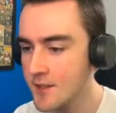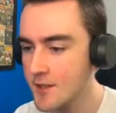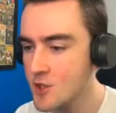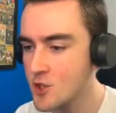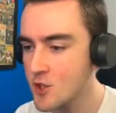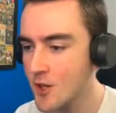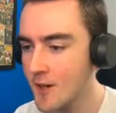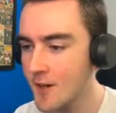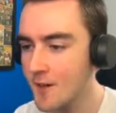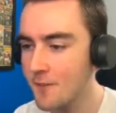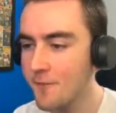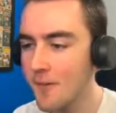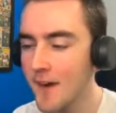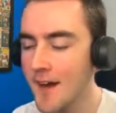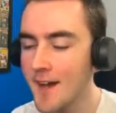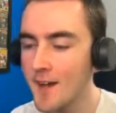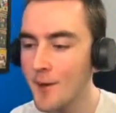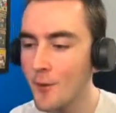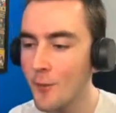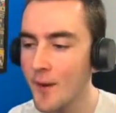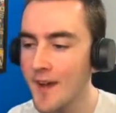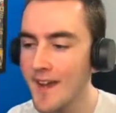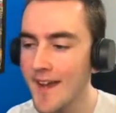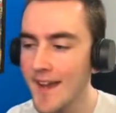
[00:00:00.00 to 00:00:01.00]
He's trying to find
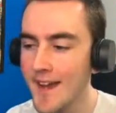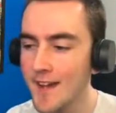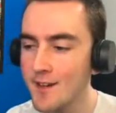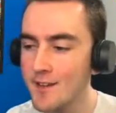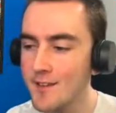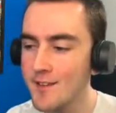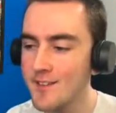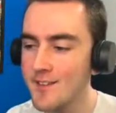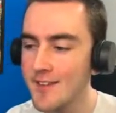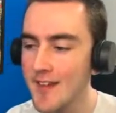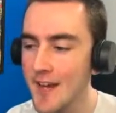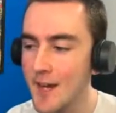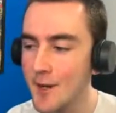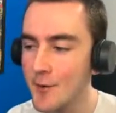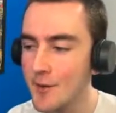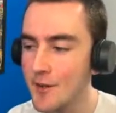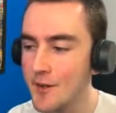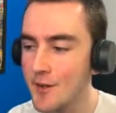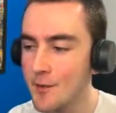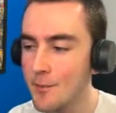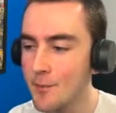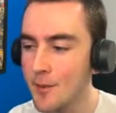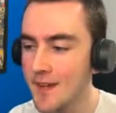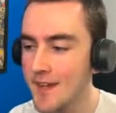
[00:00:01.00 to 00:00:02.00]
a way out of this
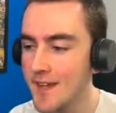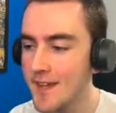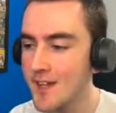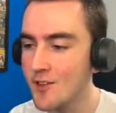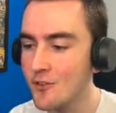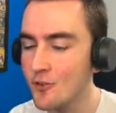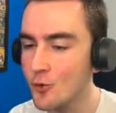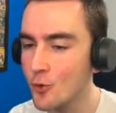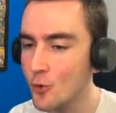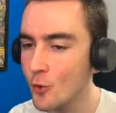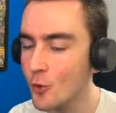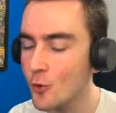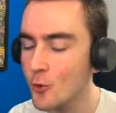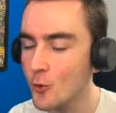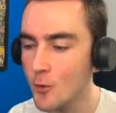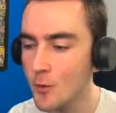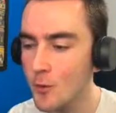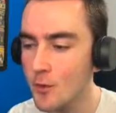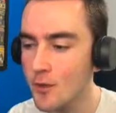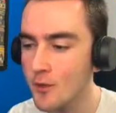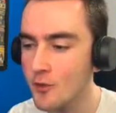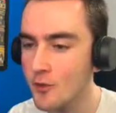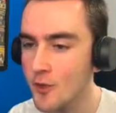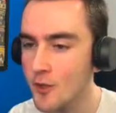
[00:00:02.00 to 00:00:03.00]
area, but he has no clue
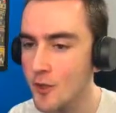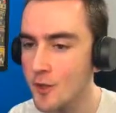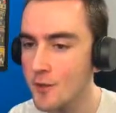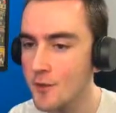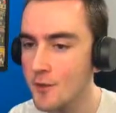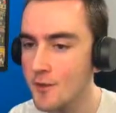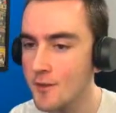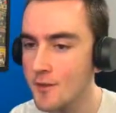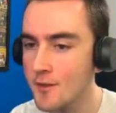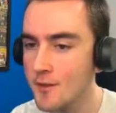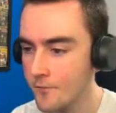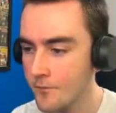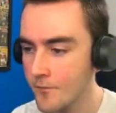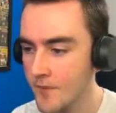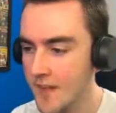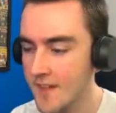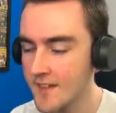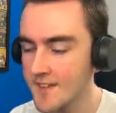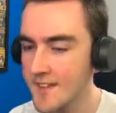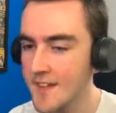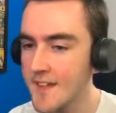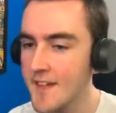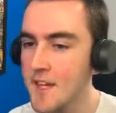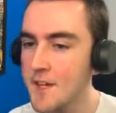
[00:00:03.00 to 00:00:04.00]
where he's going.
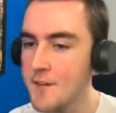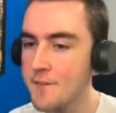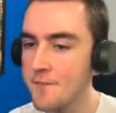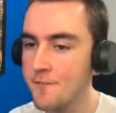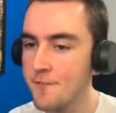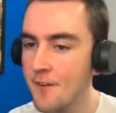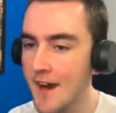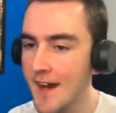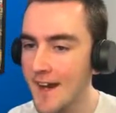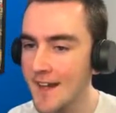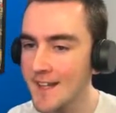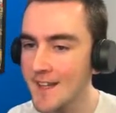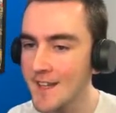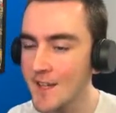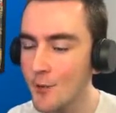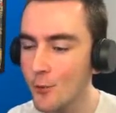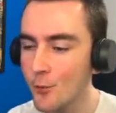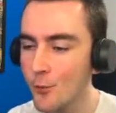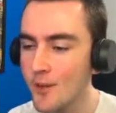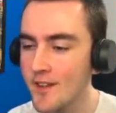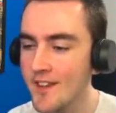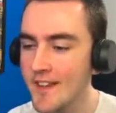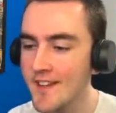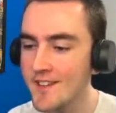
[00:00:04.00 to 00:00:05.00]
I think he finally
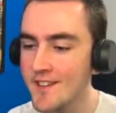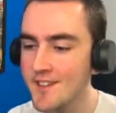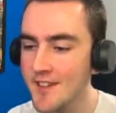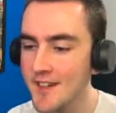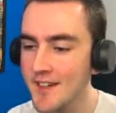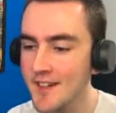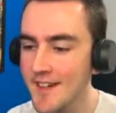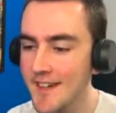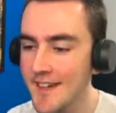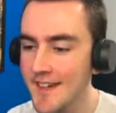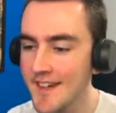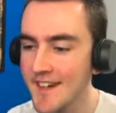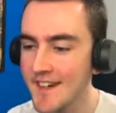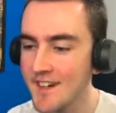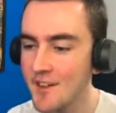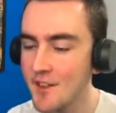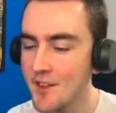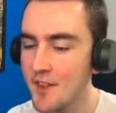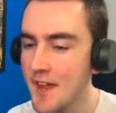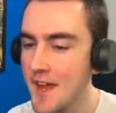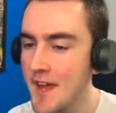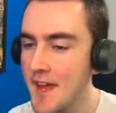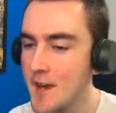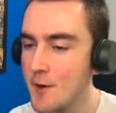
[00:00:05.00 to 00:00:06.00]
realized how to get out
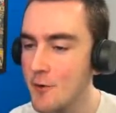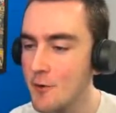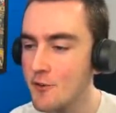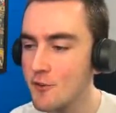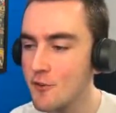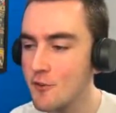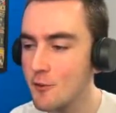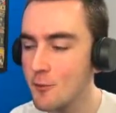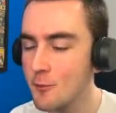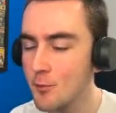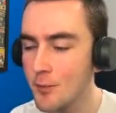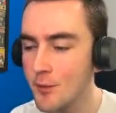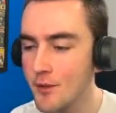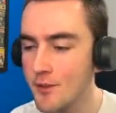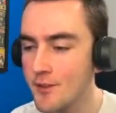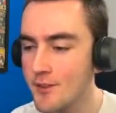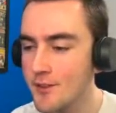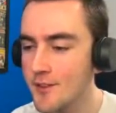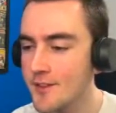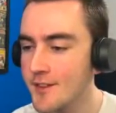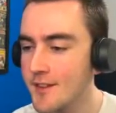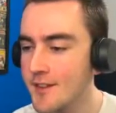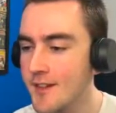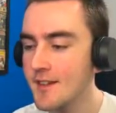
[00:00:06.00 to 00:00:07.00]
of the area of
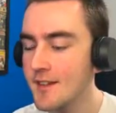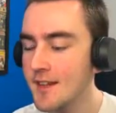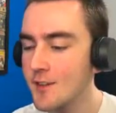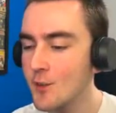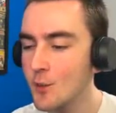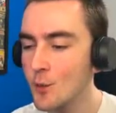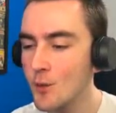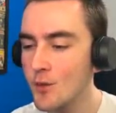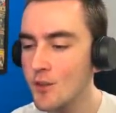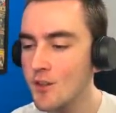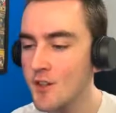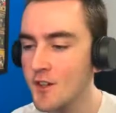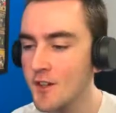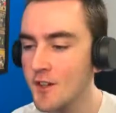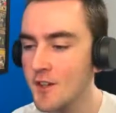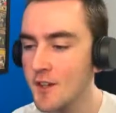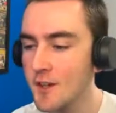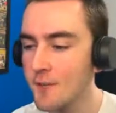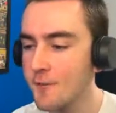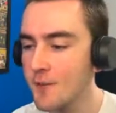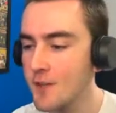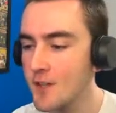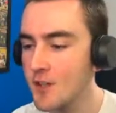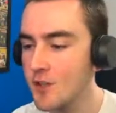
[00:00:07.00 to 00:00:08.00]
prison. That dude was stuck in
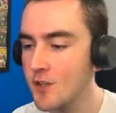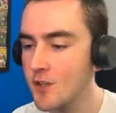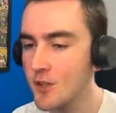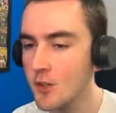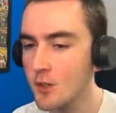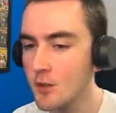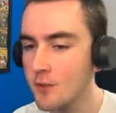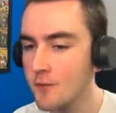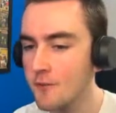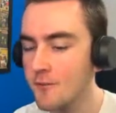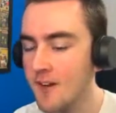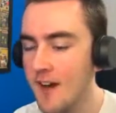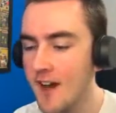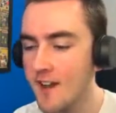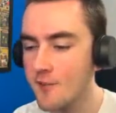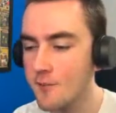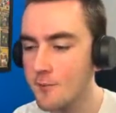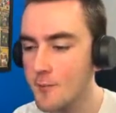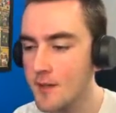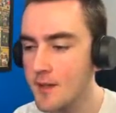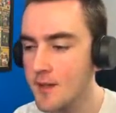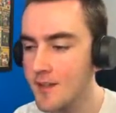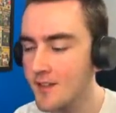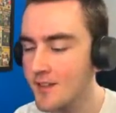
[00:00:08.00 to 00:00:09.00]
there for like a solid
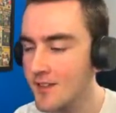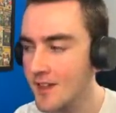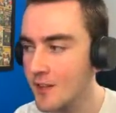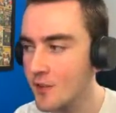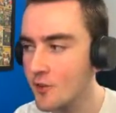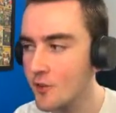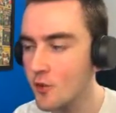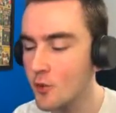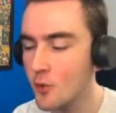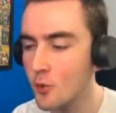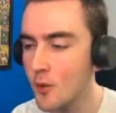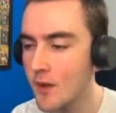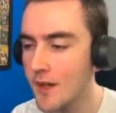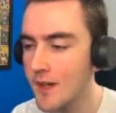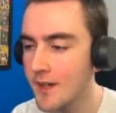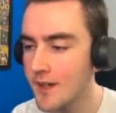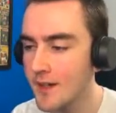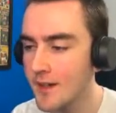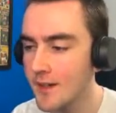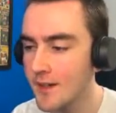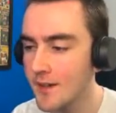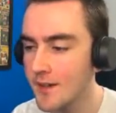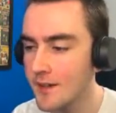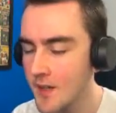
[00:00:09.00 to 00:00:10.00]
5 minutes, I
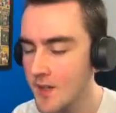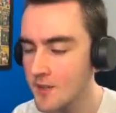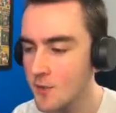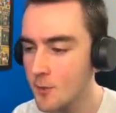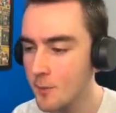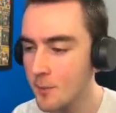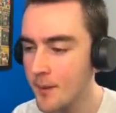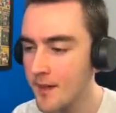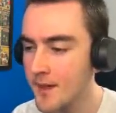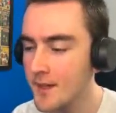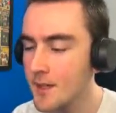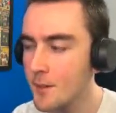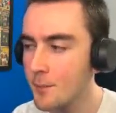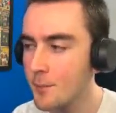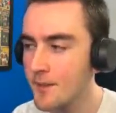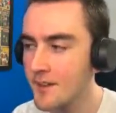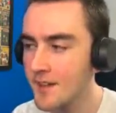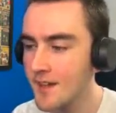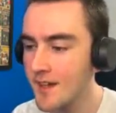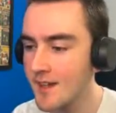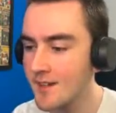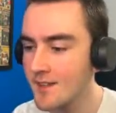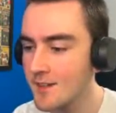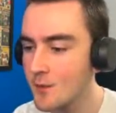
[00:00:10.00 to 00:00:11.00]
swear. And to pick up a
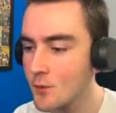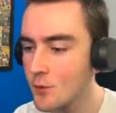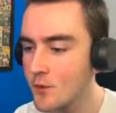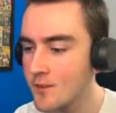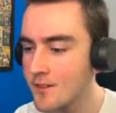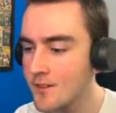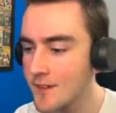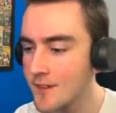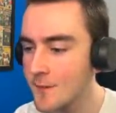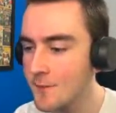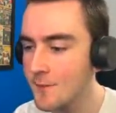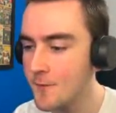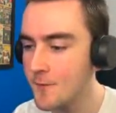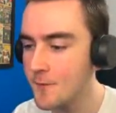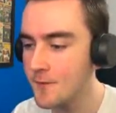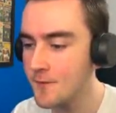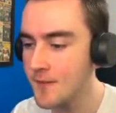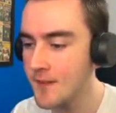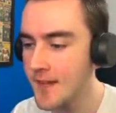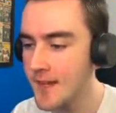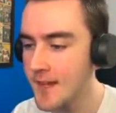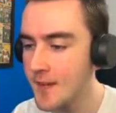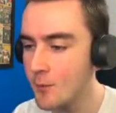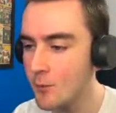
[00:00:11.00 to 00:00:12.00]
nice little
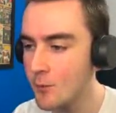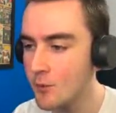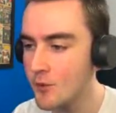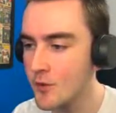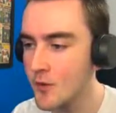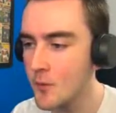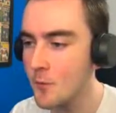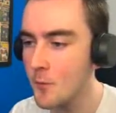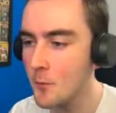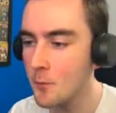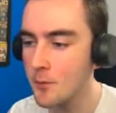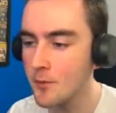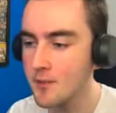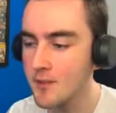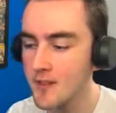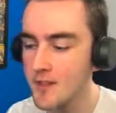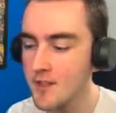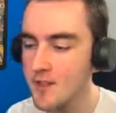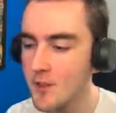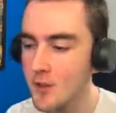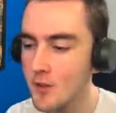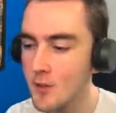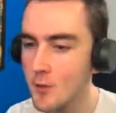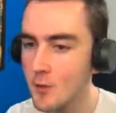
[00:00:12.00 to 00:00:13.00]
C58, we'll see if he puts
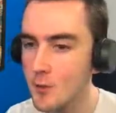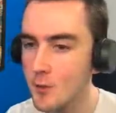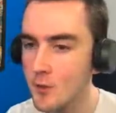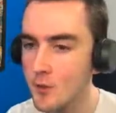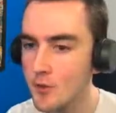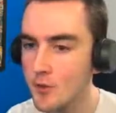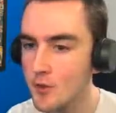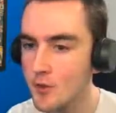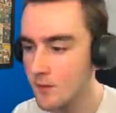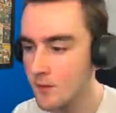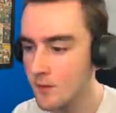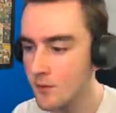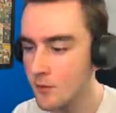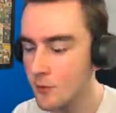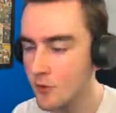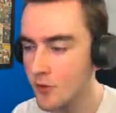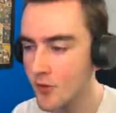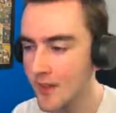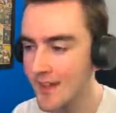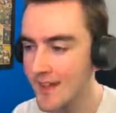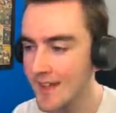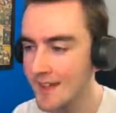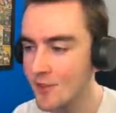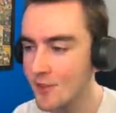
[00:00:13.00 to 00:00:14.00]
that to use. Looks
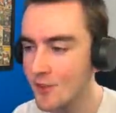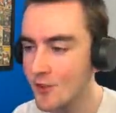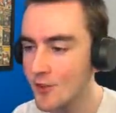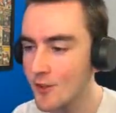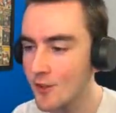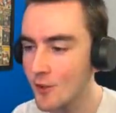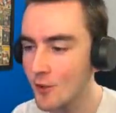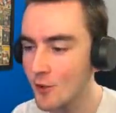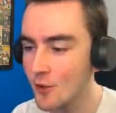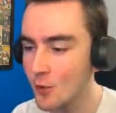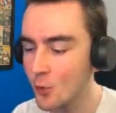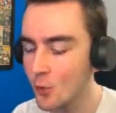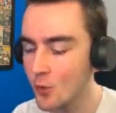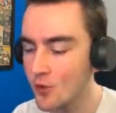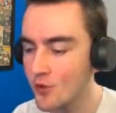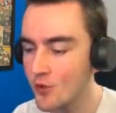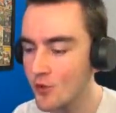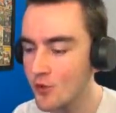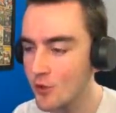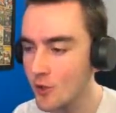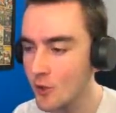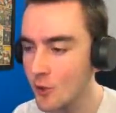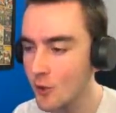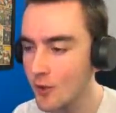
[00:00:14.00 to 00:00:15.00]
like he's gonna go towards
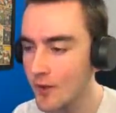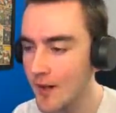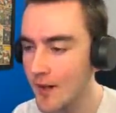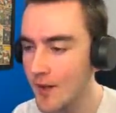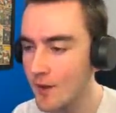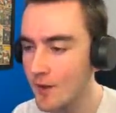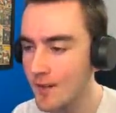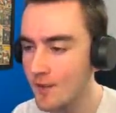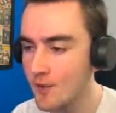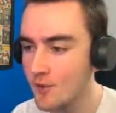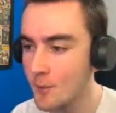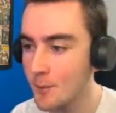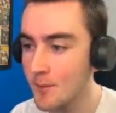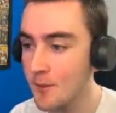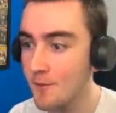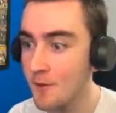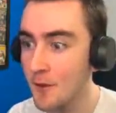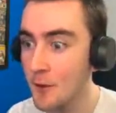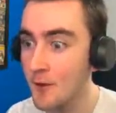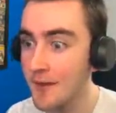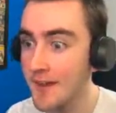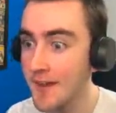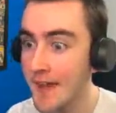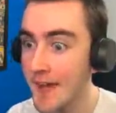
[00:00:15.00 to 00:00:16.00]
his loadout. He's gonna be
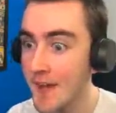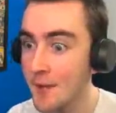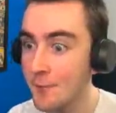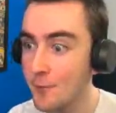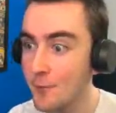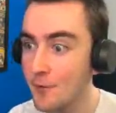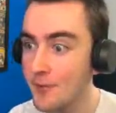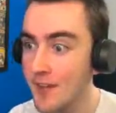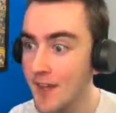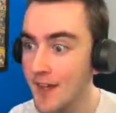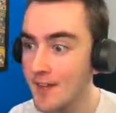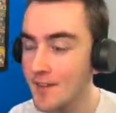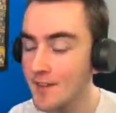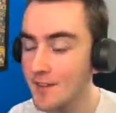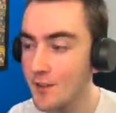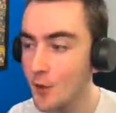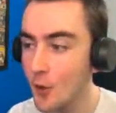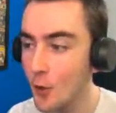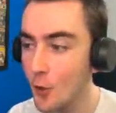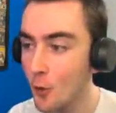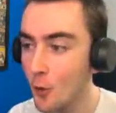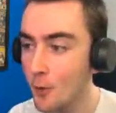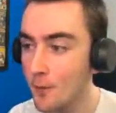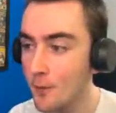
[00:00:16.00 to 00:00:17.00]
very careful. It's out in
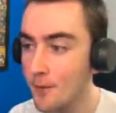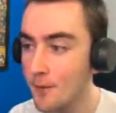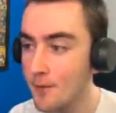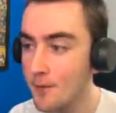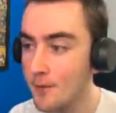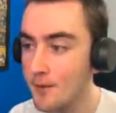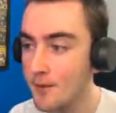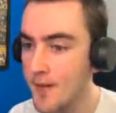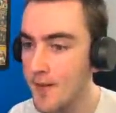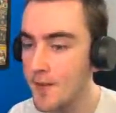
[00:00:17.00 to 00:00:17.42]
the open.